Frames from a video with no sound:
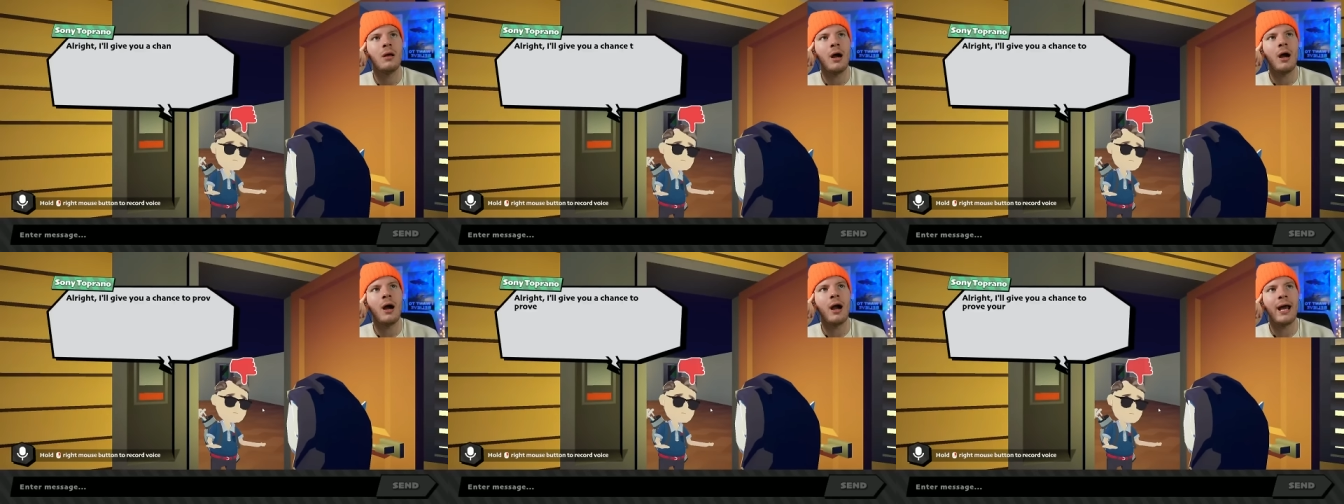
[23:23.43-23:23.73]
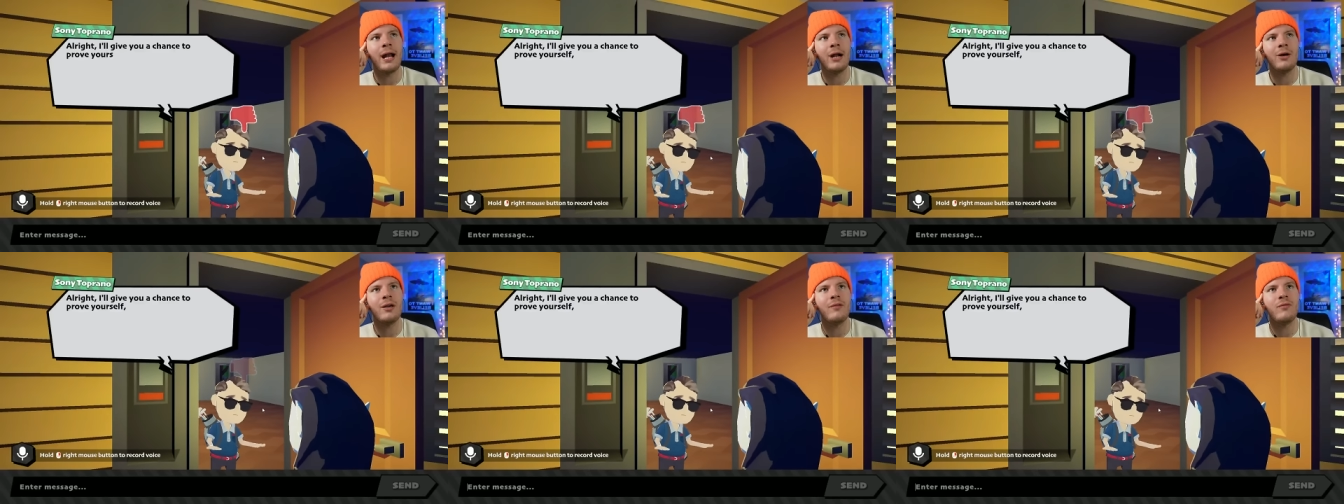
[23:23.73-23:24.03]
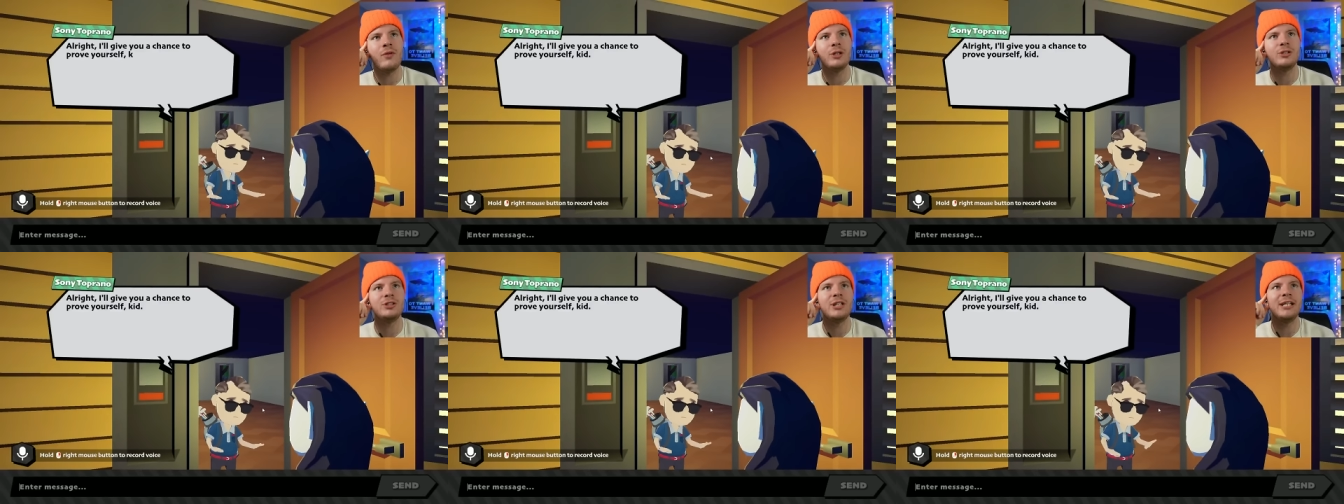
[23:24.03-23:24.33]
Alright, I'll give
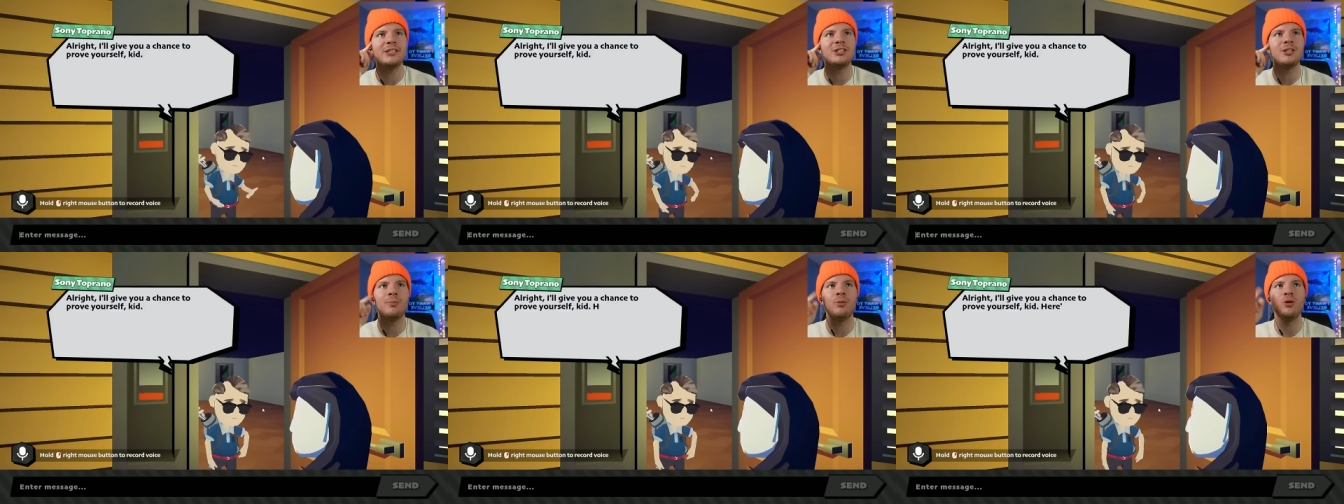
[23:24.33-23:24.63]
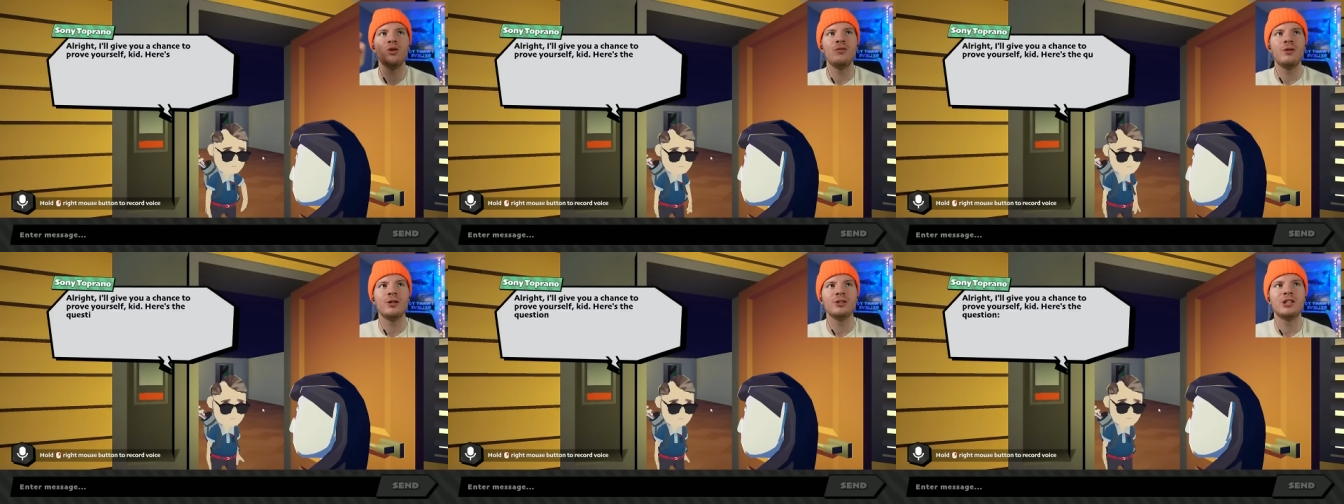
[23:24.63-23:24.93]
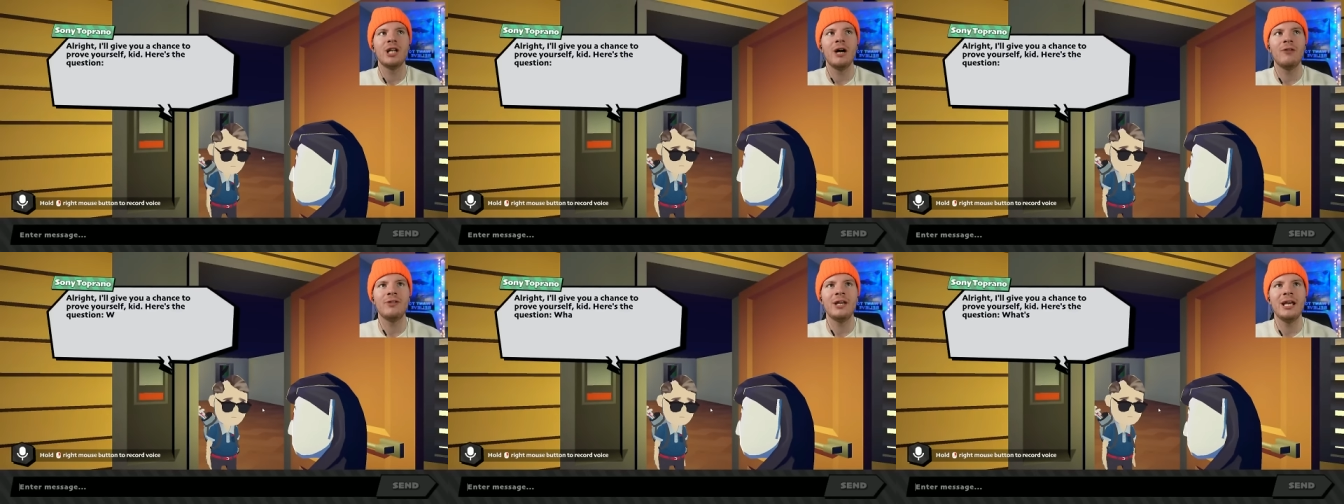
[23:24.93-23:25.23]
you a chance to prove
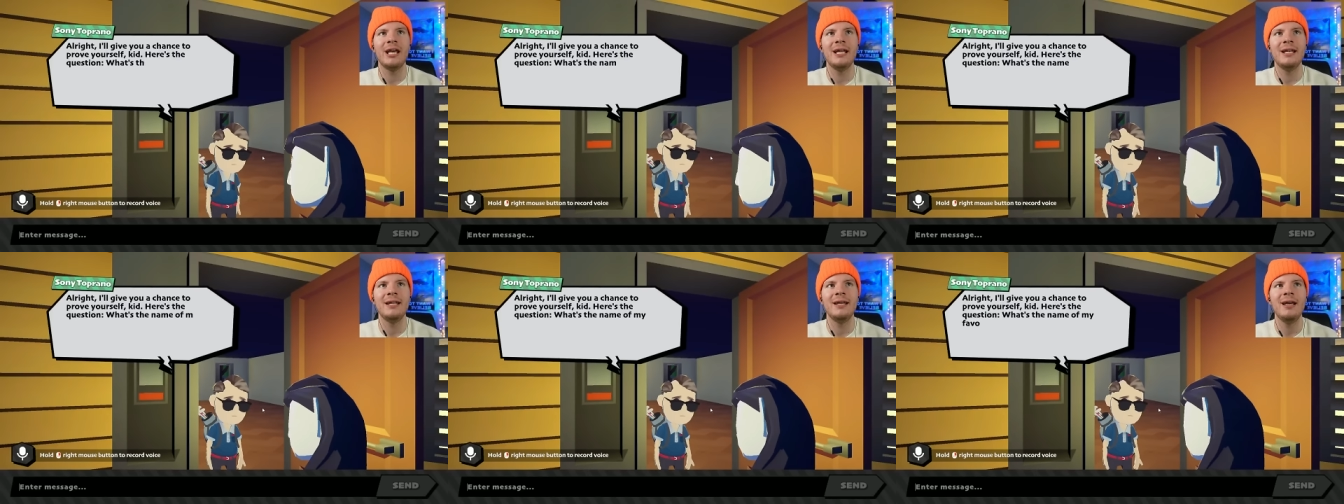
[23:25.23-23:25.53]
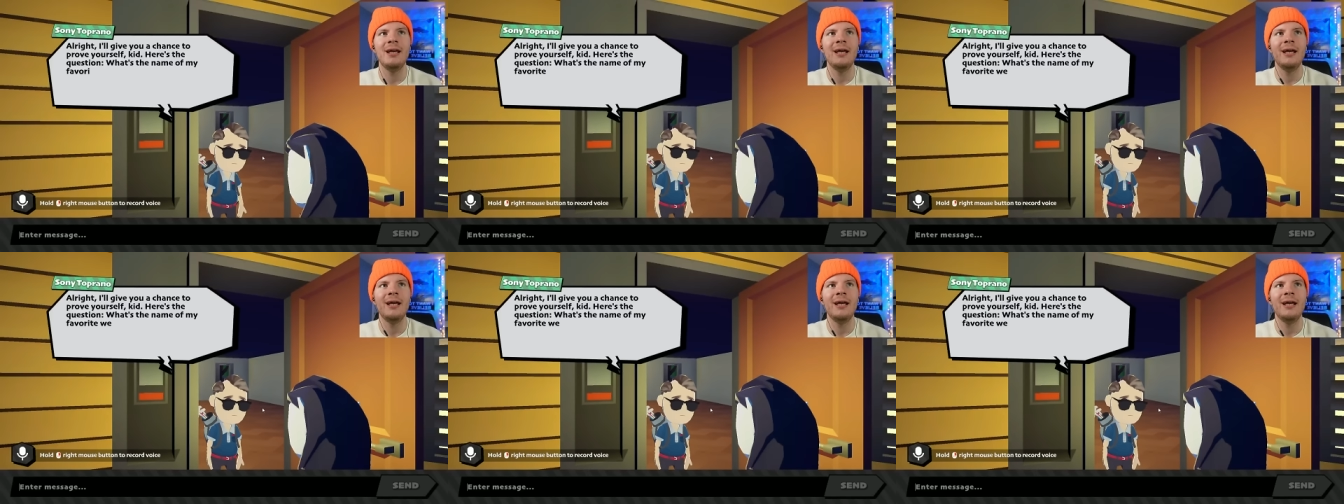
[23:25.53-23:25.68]
yourself, kid.